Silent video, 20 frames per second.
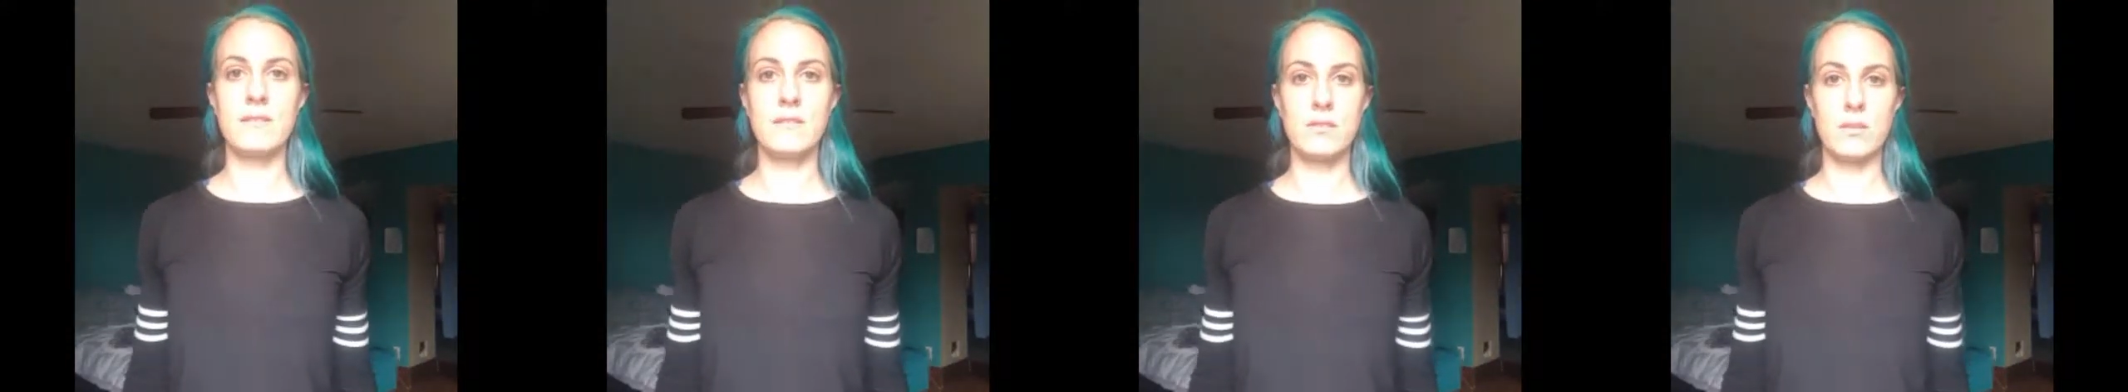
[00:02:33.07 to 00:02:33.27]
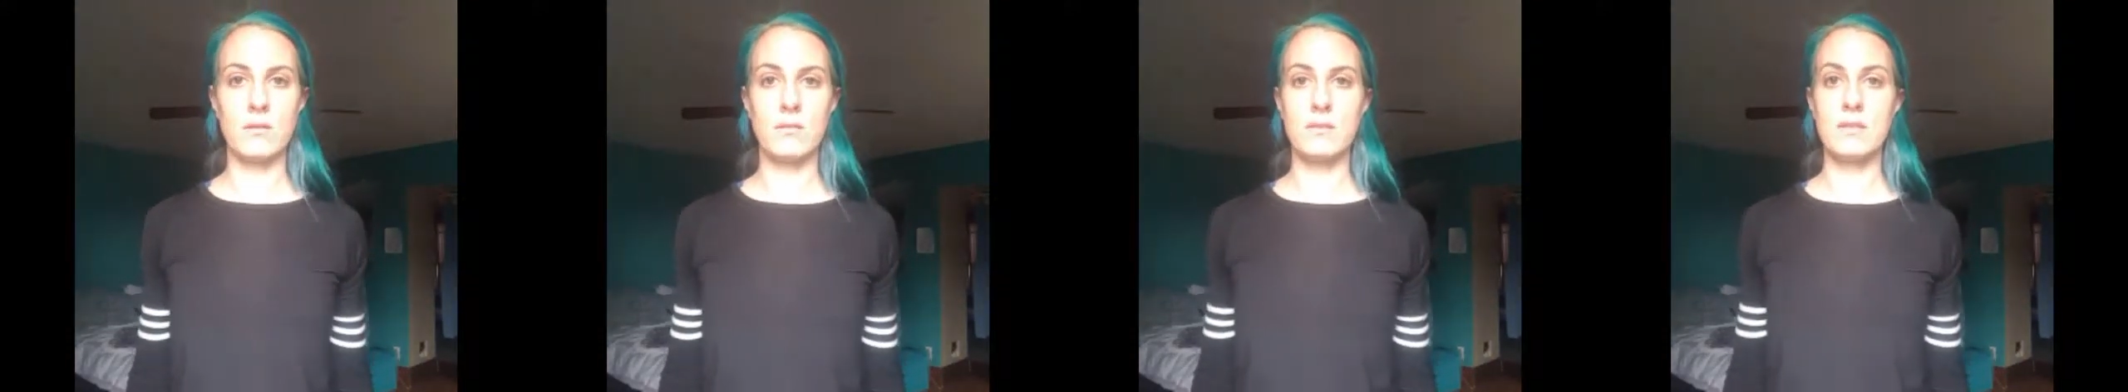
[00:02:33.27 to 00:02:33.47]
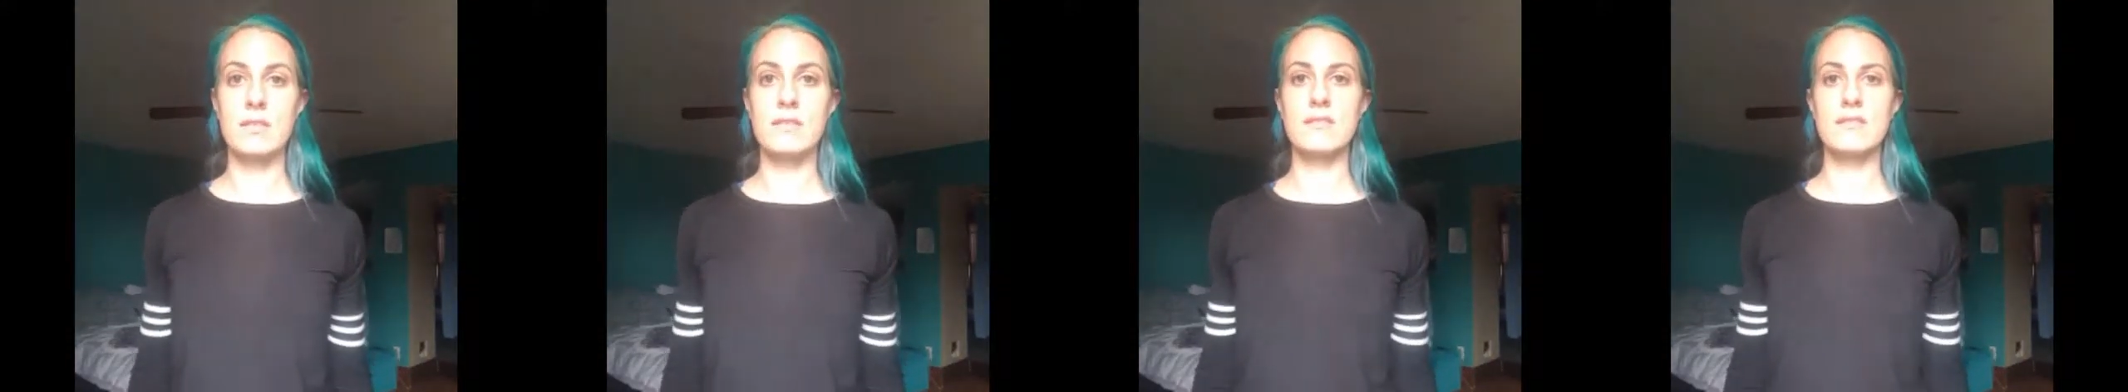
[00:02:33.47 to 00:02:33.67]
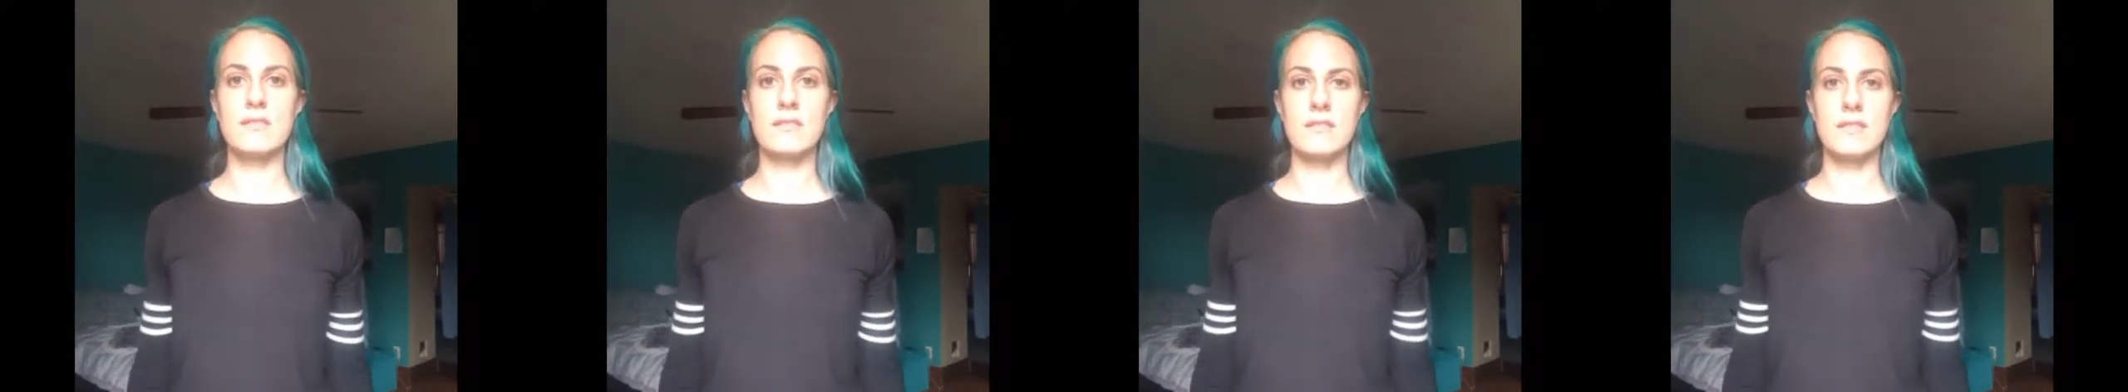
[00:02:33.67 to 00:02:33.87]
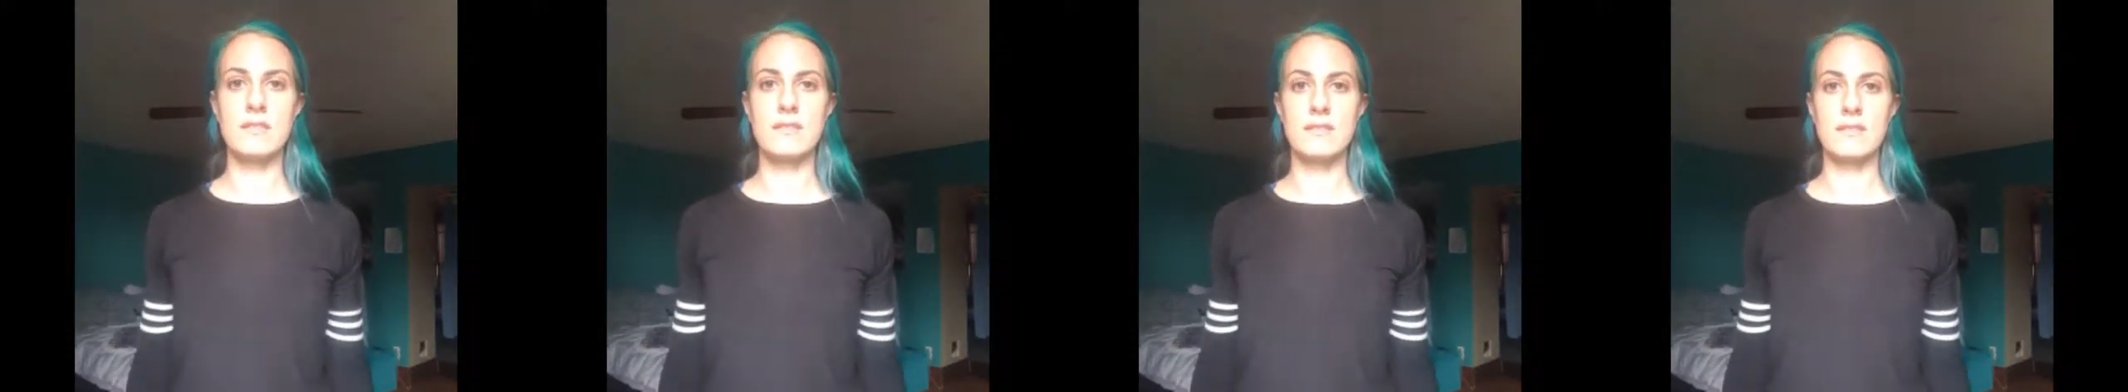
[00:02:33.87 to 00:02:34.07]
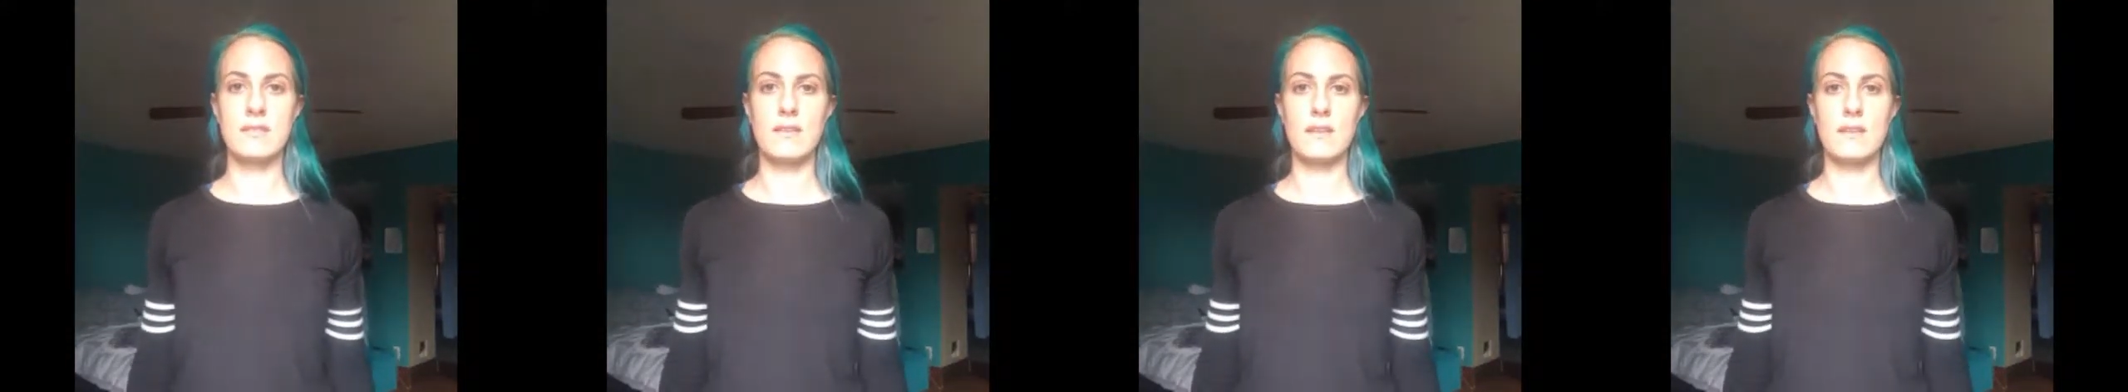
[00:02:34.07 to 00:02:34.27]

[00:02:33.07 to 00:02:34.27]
So this is